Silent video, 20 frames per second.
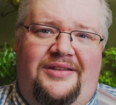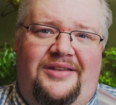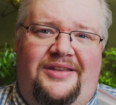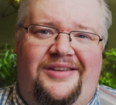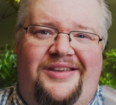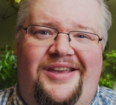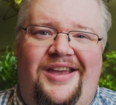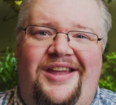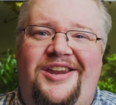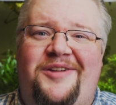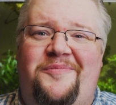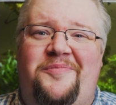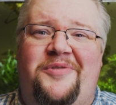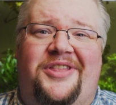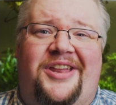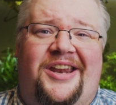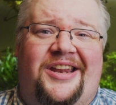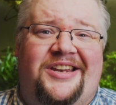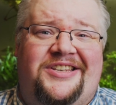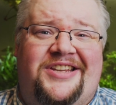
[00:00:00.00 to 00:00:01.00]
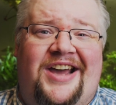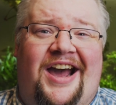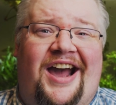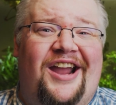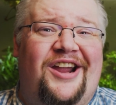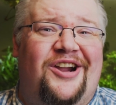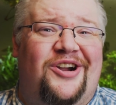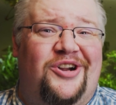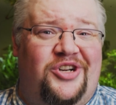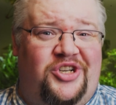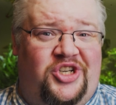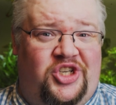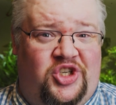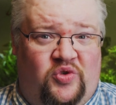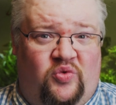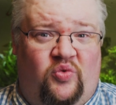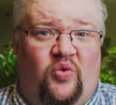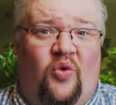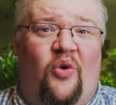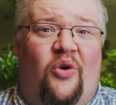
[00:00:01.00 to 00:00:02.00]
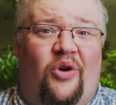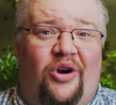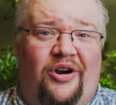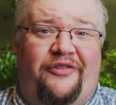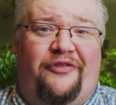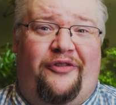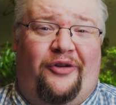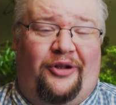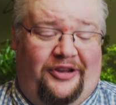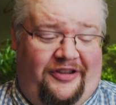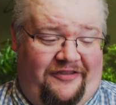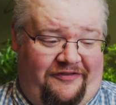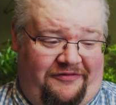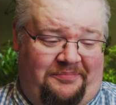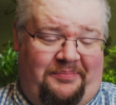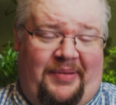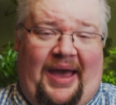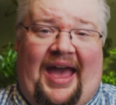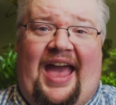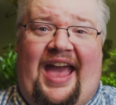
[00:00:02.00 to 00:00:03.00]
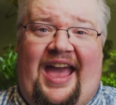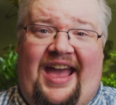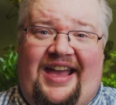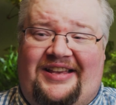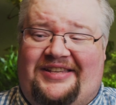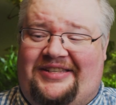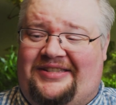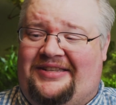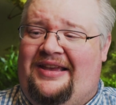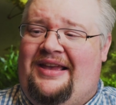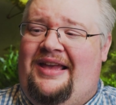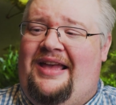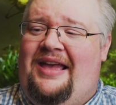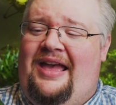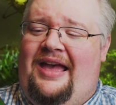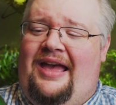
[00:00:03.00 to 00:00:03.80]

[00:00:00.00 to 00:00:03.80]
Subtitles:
you end up with an entire drawer full of bags